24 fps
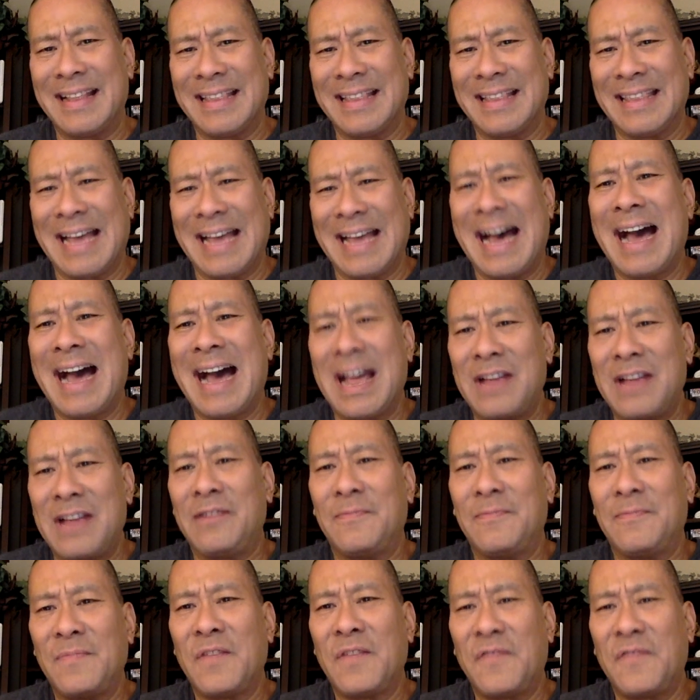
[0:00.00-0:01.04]
high
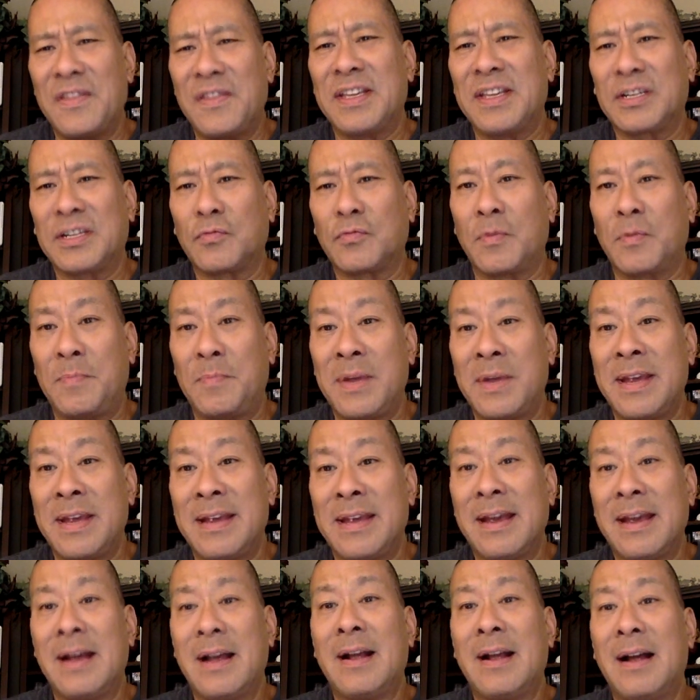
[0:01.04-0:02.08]
for this would
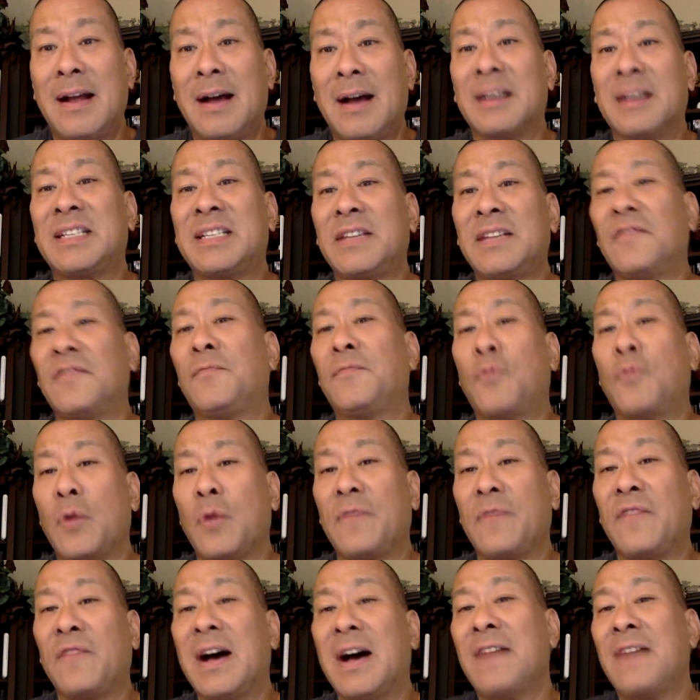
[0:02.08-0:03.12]
be a
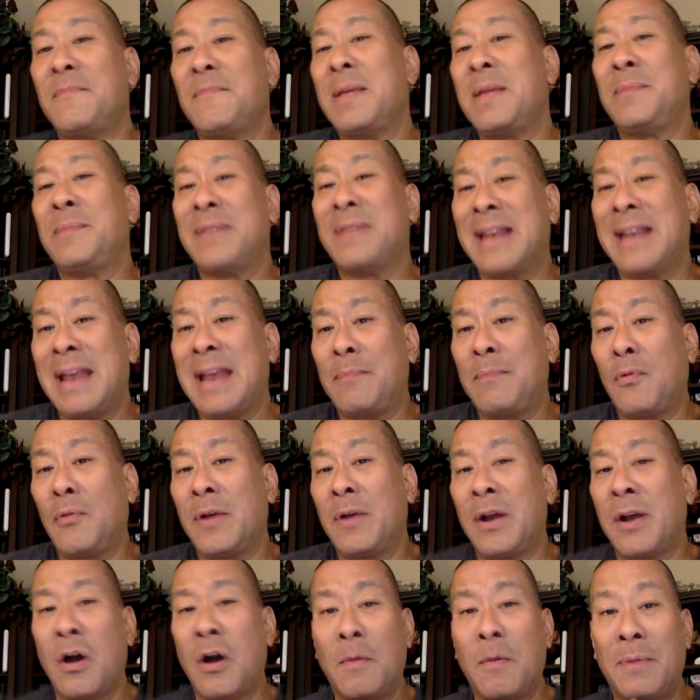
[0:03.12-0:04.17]
7.5, maybe an
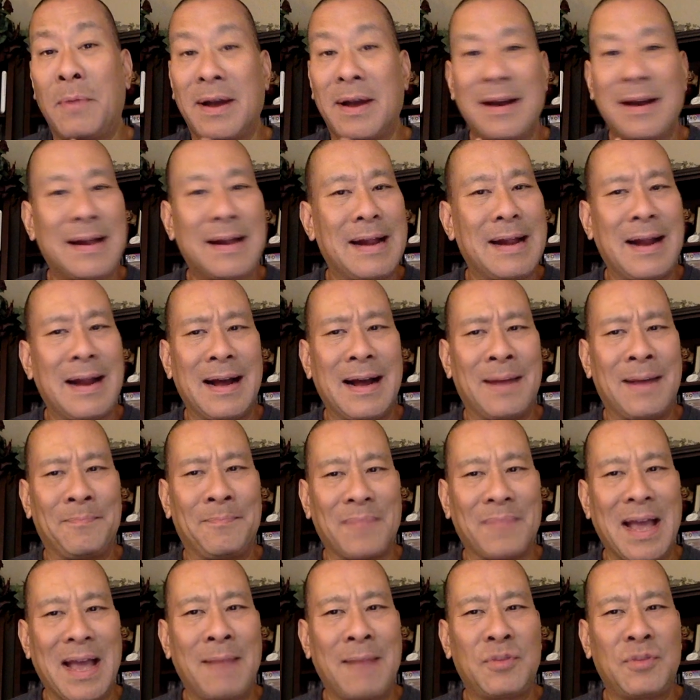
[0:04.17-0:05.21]
8.0, but
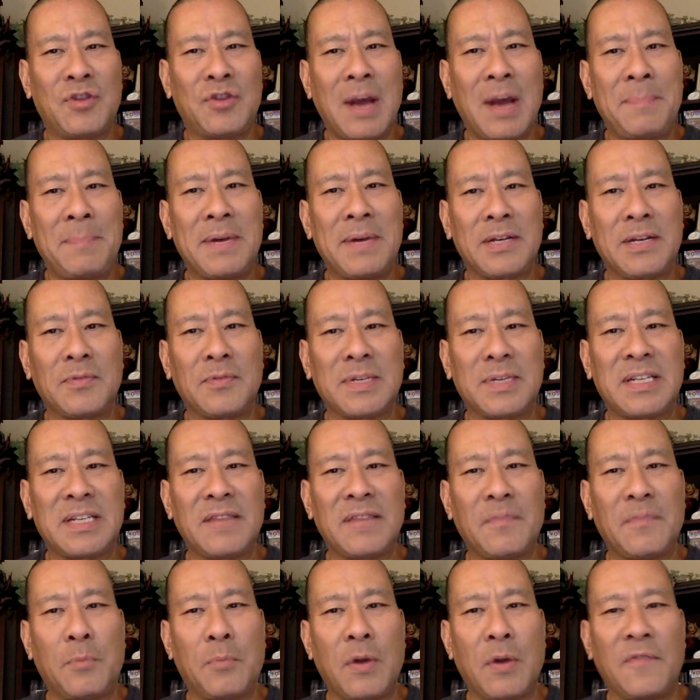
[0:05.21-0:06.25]
I'm dropping it to a
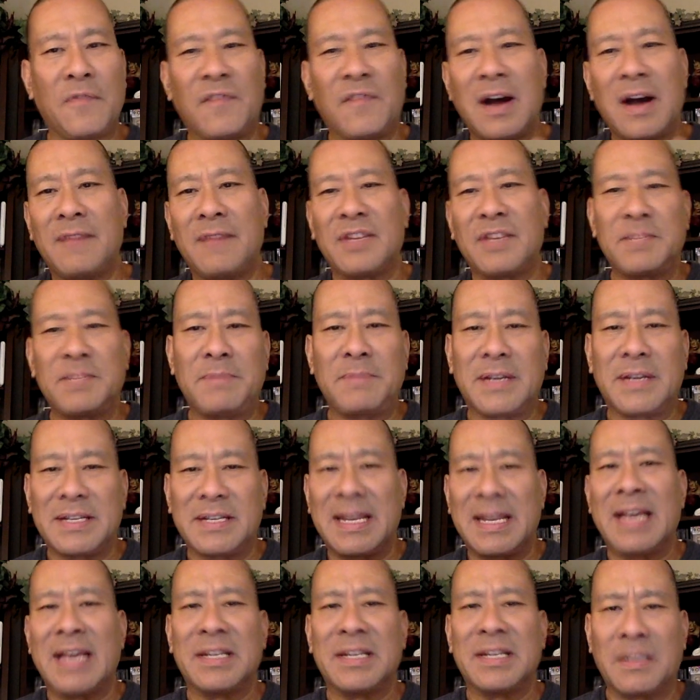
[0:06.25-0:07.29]
7.5 just because
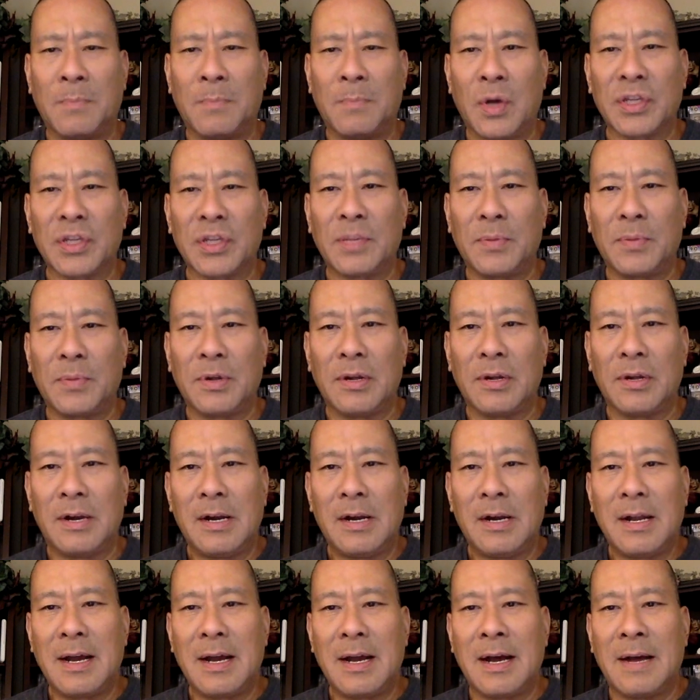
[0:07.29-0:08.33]
it has the multiple
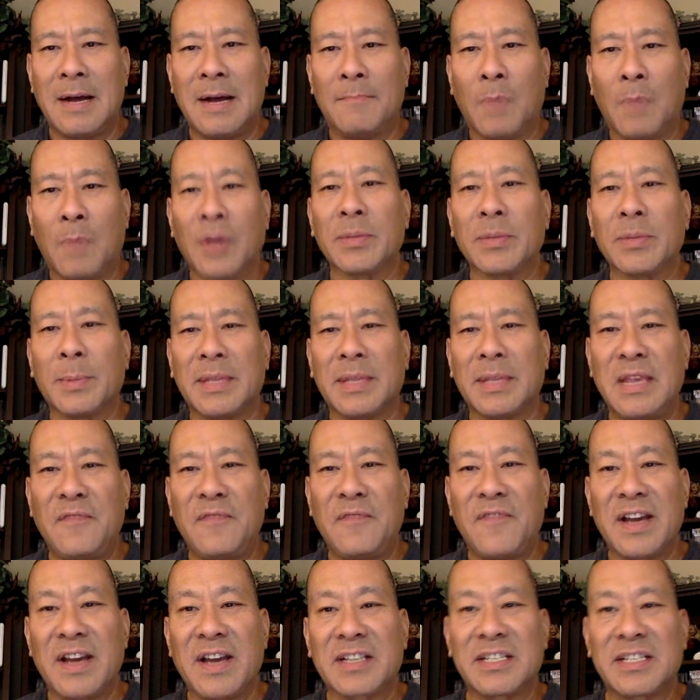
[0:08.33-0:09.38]

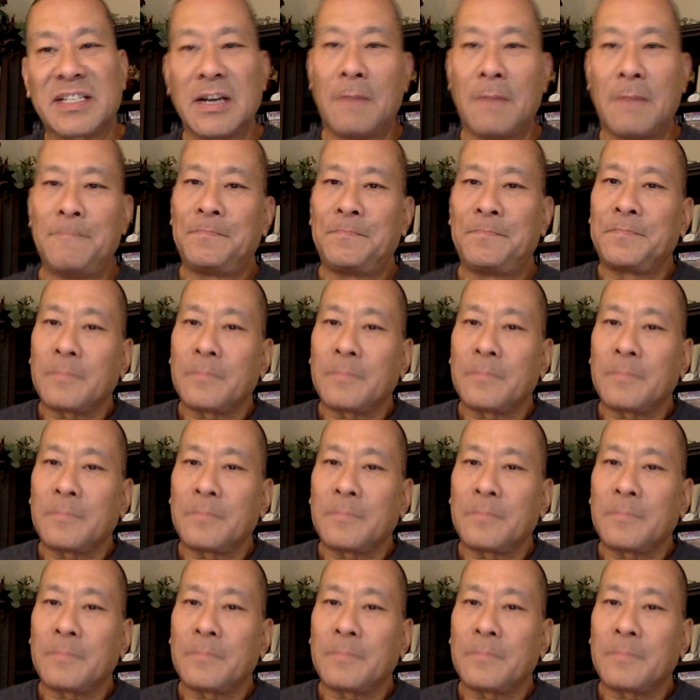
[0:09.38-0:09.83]
defects. So